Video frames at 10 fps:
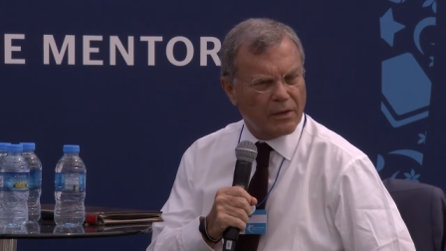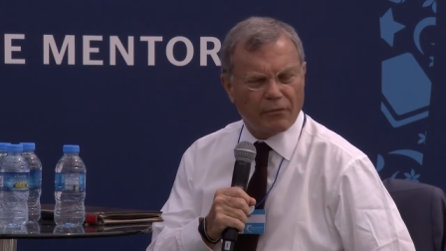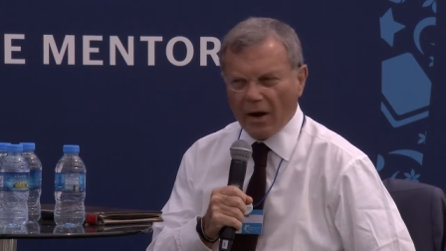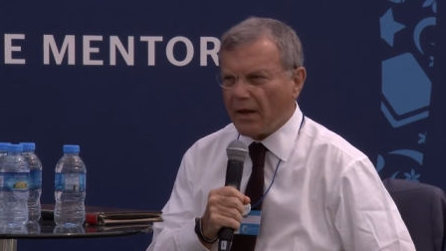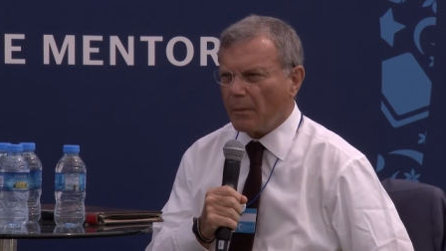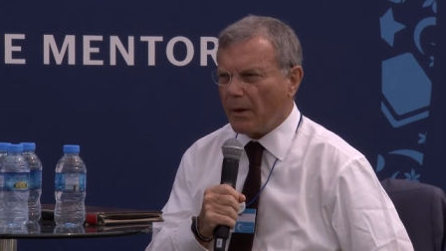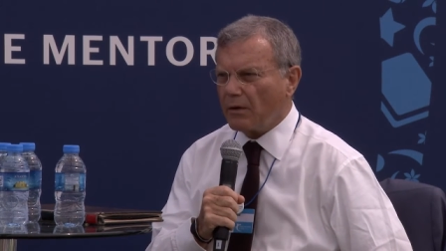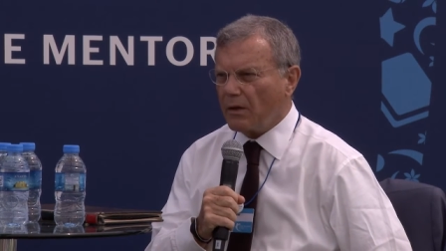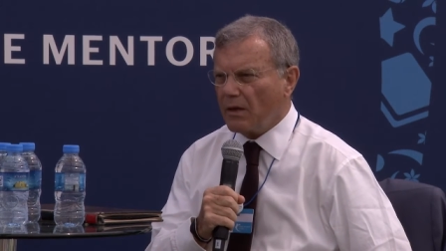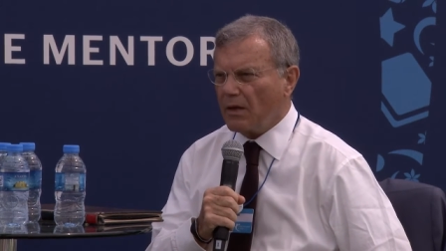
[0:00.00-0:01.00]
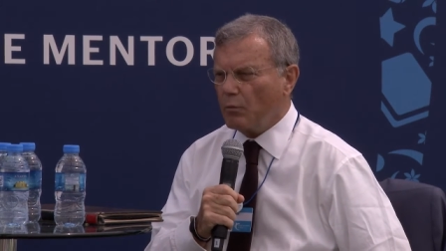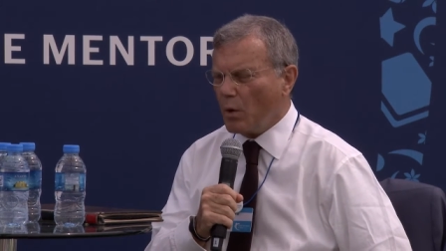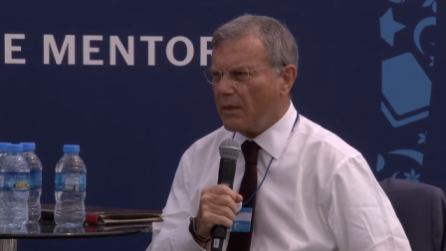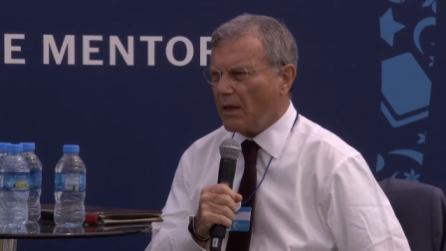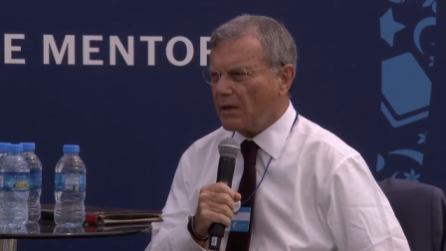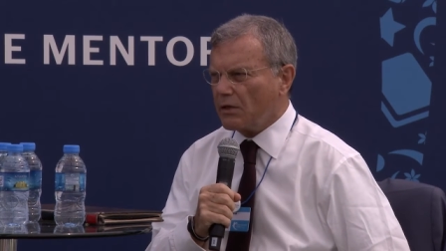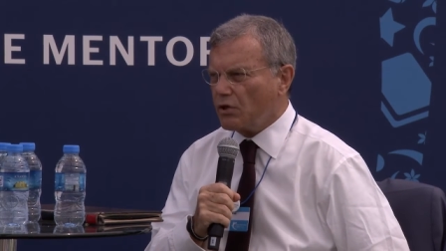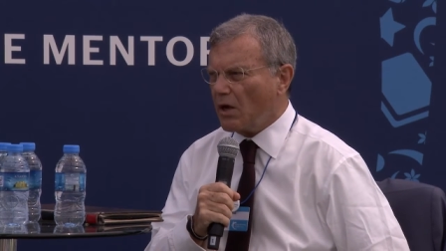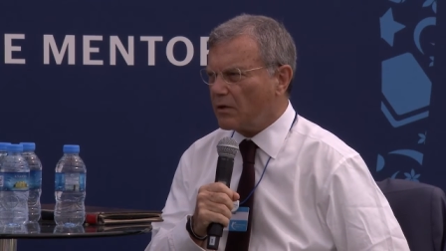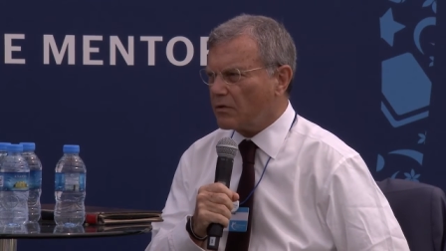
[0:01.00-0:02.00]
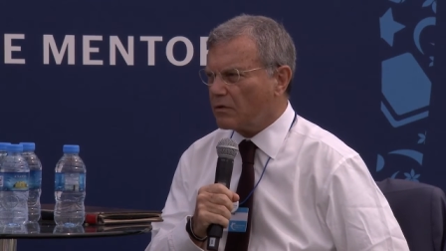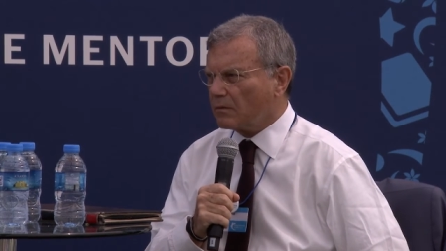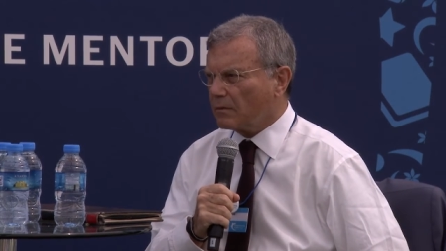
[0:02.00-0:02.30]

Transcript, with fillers: frank about it, he won that exchange.